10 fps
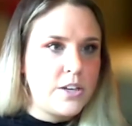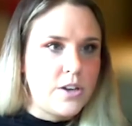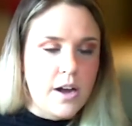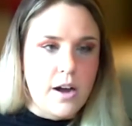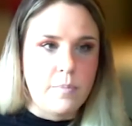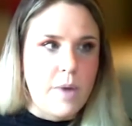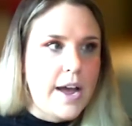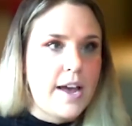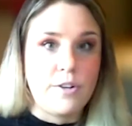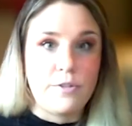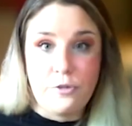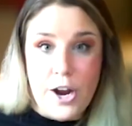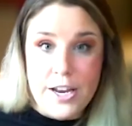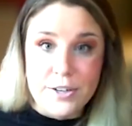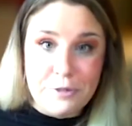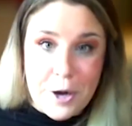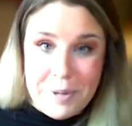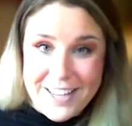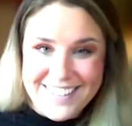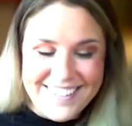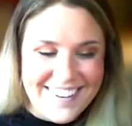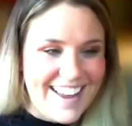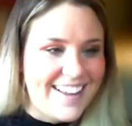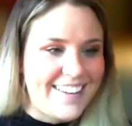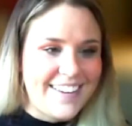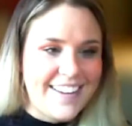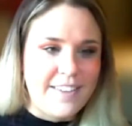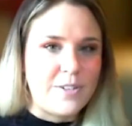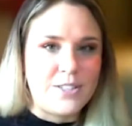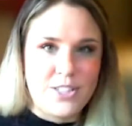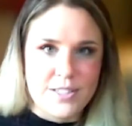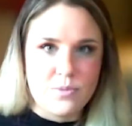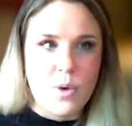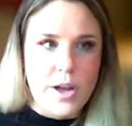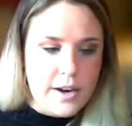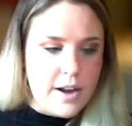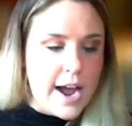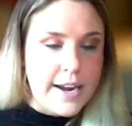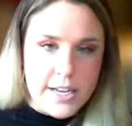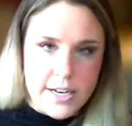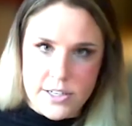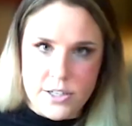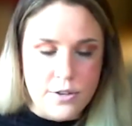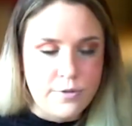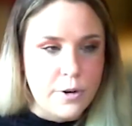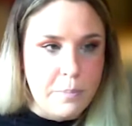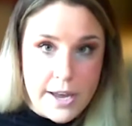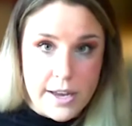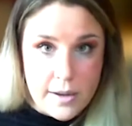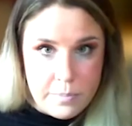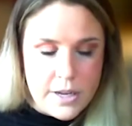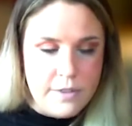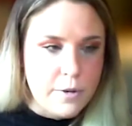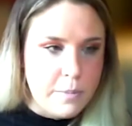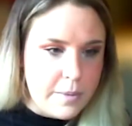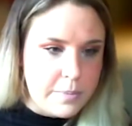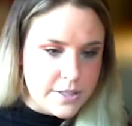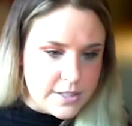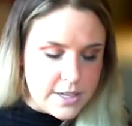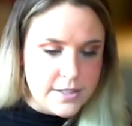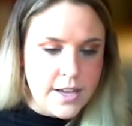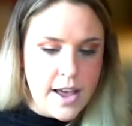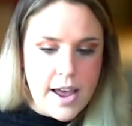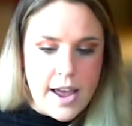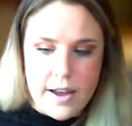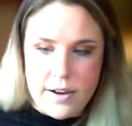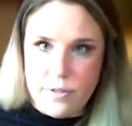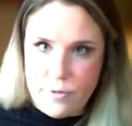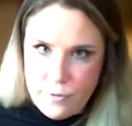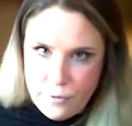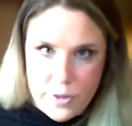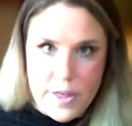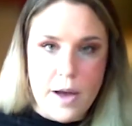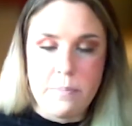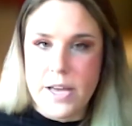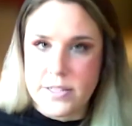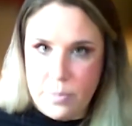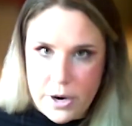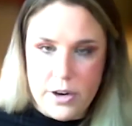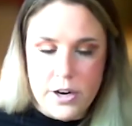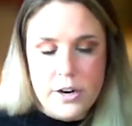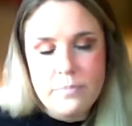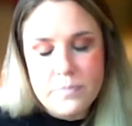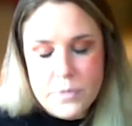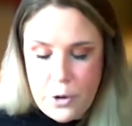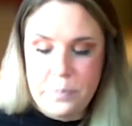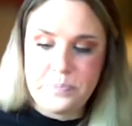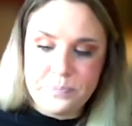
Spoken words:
I have a friend from it, and it was just what I needed to do for my company, for my business, and for them as a partner. So